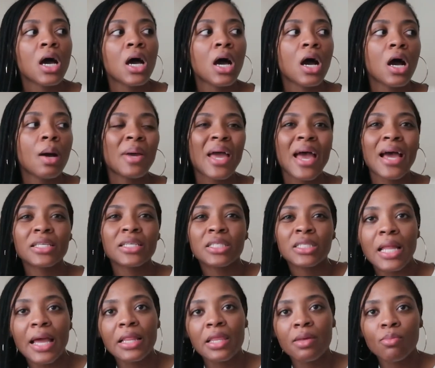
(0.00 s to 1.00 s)
Um, it has
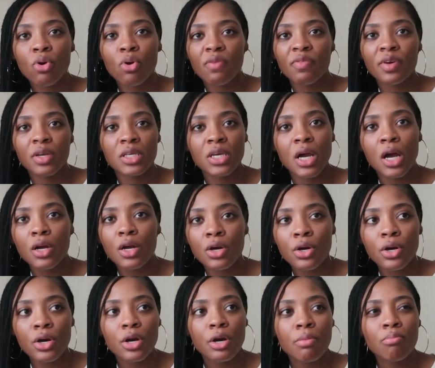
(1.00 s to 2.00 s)
slightly more of a
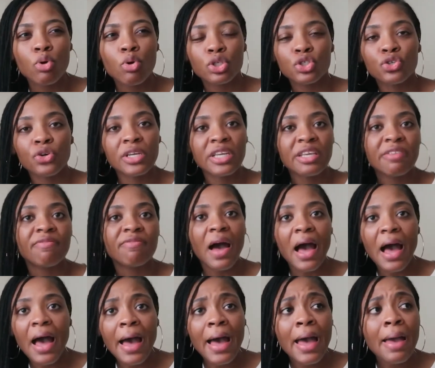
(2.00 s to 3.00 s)
younger, more trendy
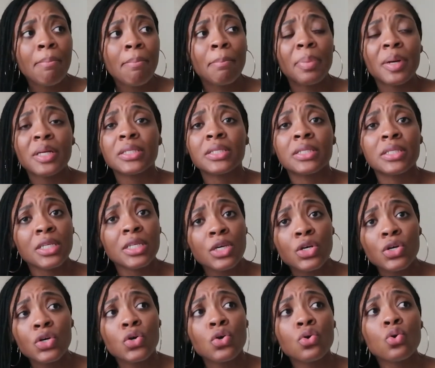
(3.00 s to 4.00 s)
vibe, but
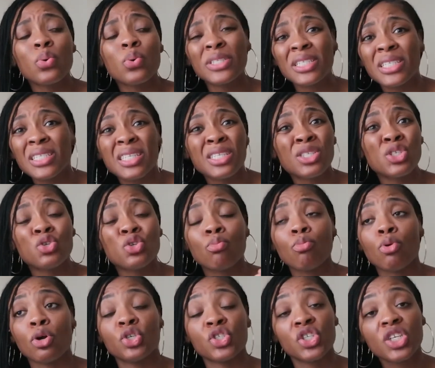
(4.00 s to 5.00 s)
still quintessential
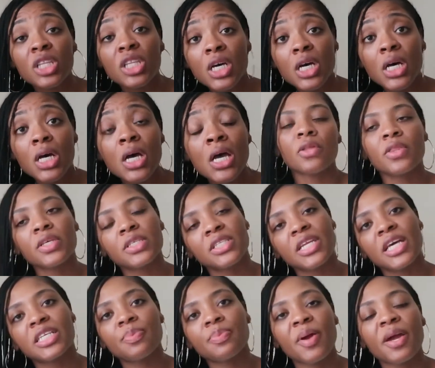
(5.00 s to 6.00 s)
Margiela. So this
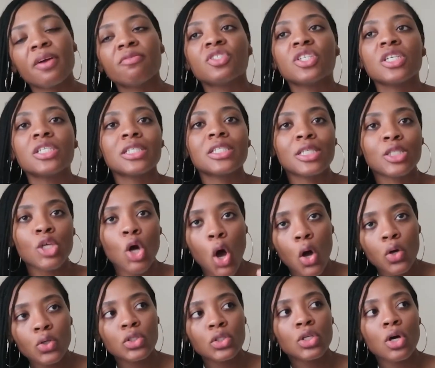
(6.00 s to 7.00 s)
next pair of jeans is
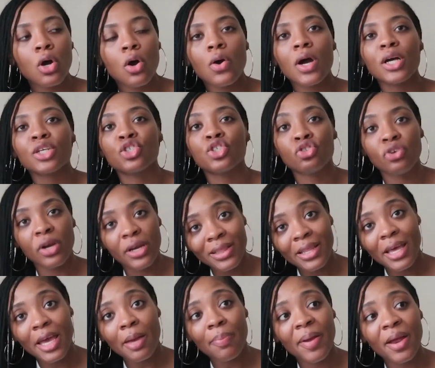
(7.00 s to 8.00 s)
also a straight
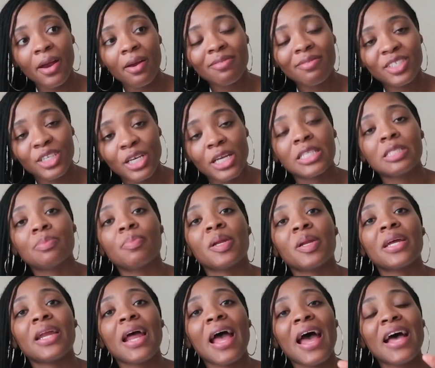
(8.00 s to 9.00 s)
leg pair of jeans, but
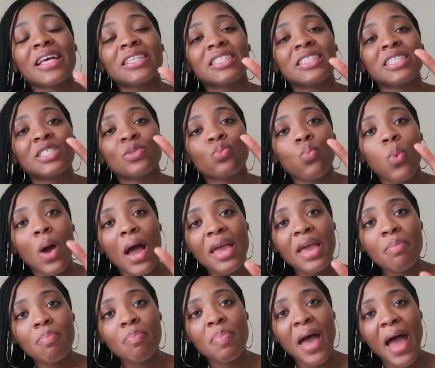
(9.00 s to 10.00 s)
it has this
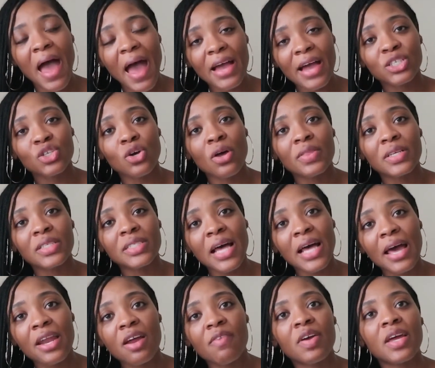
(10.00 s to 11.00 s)
white patch on the
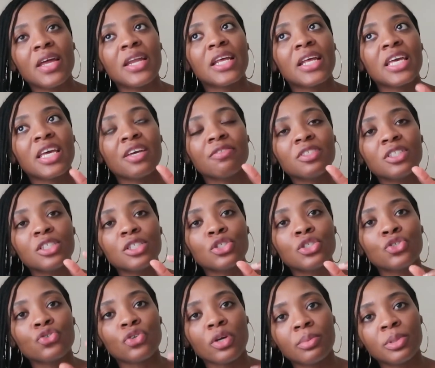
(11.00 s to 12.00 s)
side of it and it gives the
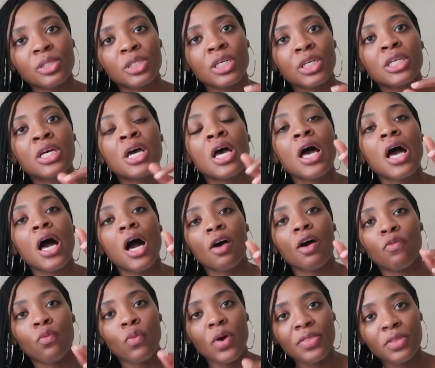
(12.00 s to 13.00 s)
description
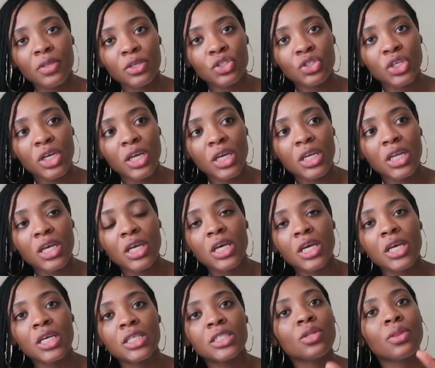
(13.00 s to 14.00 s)
of what the jean
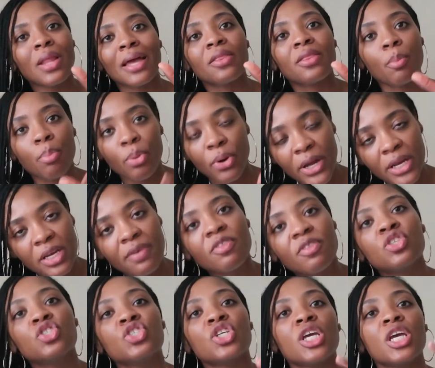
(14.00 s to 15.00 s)
is, like the brand of
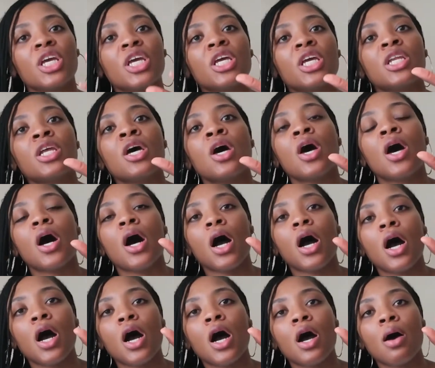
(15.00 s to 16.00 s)
the jean,
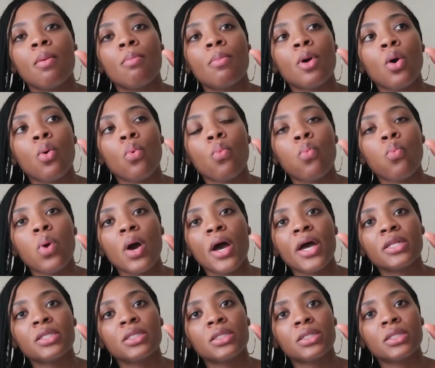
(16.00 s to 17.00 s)
um,
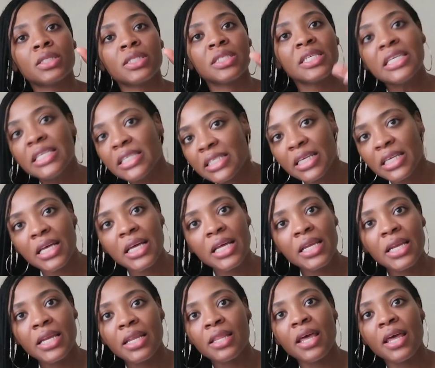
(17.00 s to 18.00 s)
what
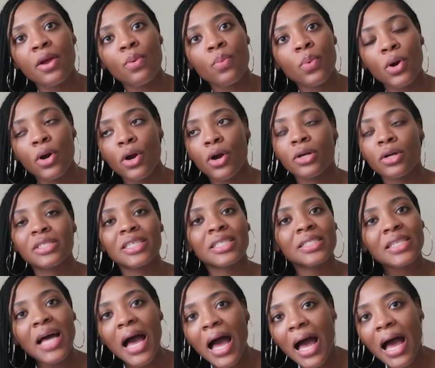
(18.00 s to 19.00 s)
season they were
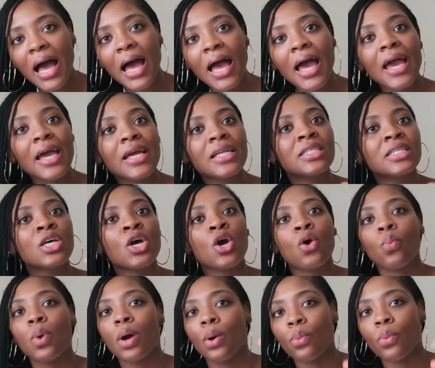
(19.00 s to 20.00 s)
designed,
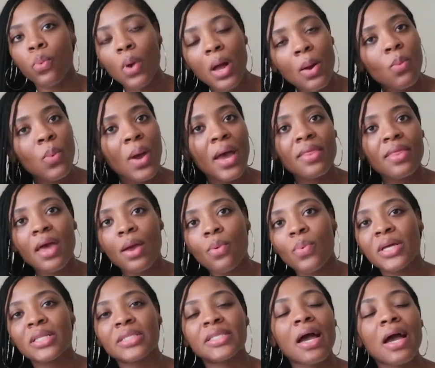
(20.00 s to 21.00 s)
what runway they
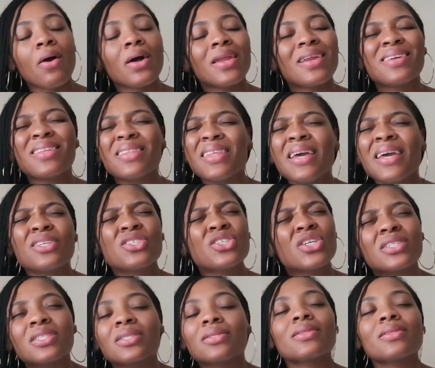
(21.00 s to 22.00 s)
went down, they
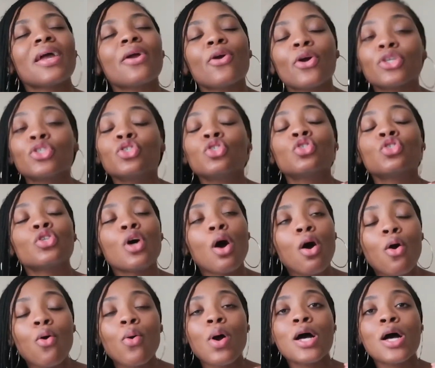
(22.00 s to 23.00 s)
just they are
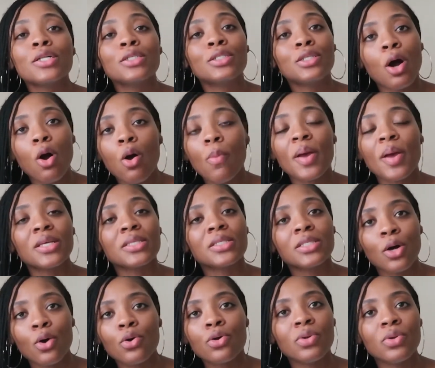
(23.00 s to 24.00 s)
so dope and
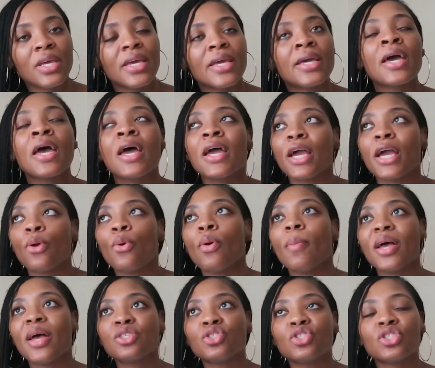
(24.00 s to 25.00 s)
so unique can you
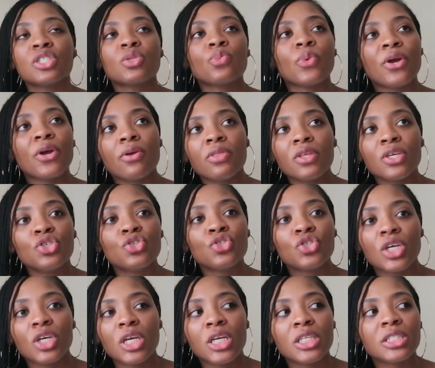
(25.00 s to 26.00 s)
imagine just wearing these
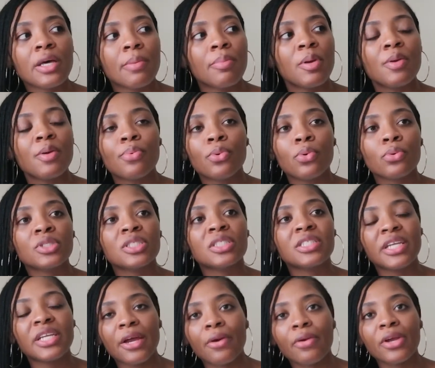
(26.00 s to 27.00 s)
jeans and people
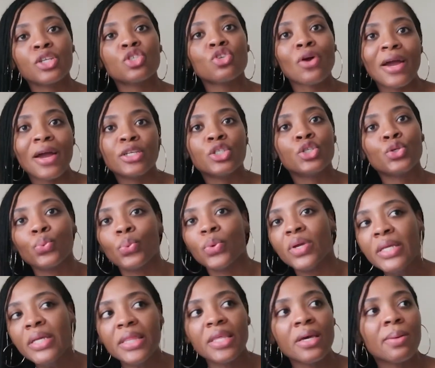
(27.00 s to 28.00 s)
staring trying to
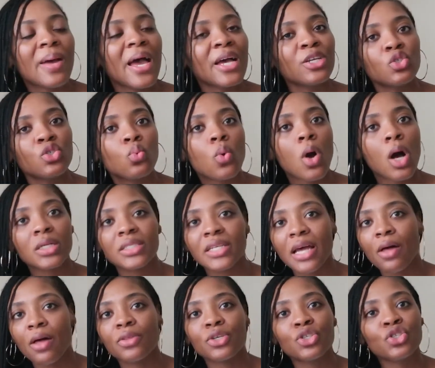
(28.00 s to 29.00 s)
read them as you walk
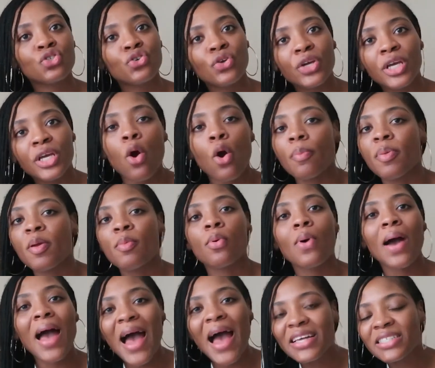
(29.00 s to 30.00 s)
down the street or
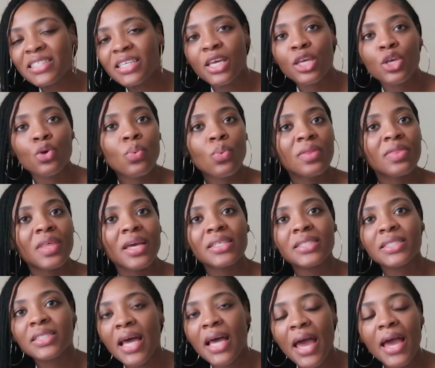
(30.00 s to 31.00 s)
people asking you what they
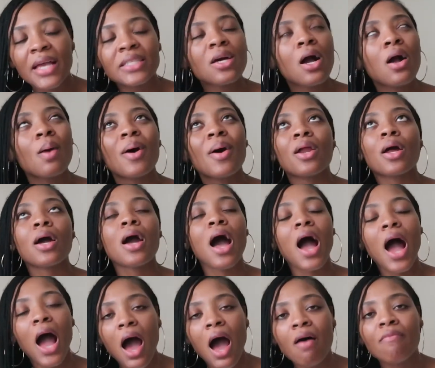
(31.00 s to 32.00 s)
say talk about a
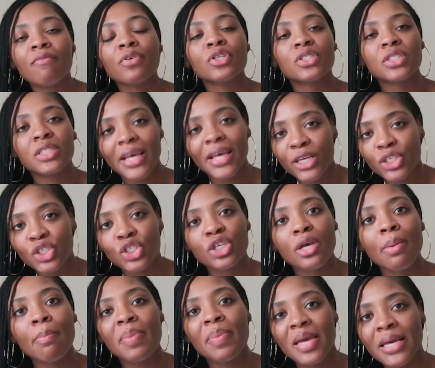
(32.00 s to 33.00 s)

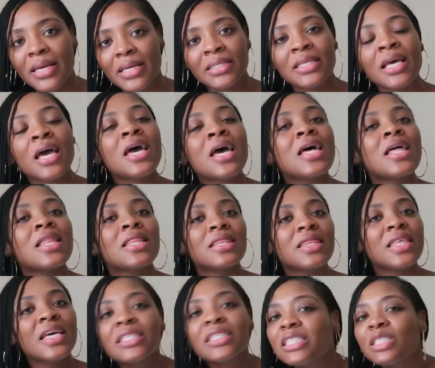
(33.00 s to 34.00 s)
conversation piece
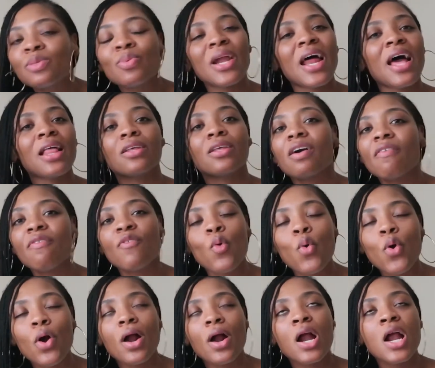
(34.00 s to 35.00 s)
this is what i look
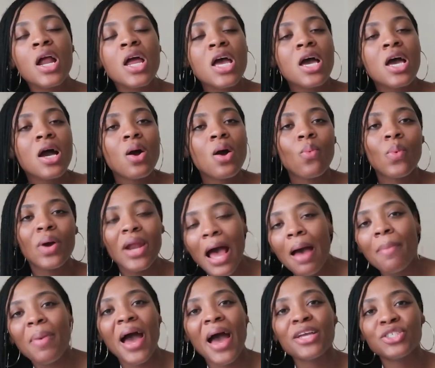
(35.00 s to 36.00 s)
for when
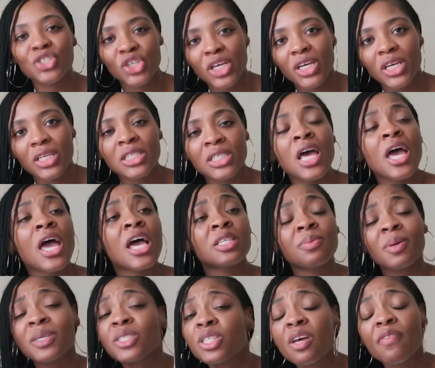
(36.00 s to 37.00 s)
i buy jeans
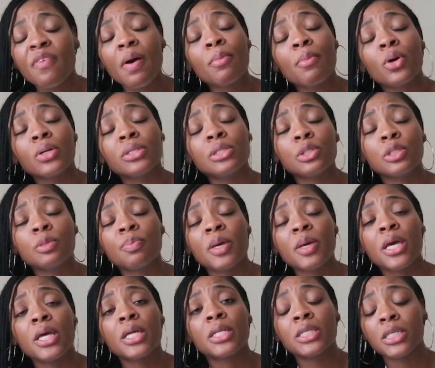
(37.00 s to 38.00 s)
especially if i'm going to
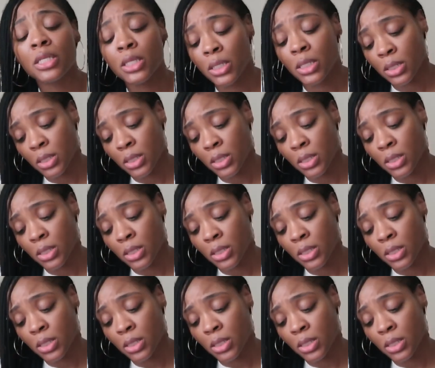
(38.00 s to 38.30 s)
spend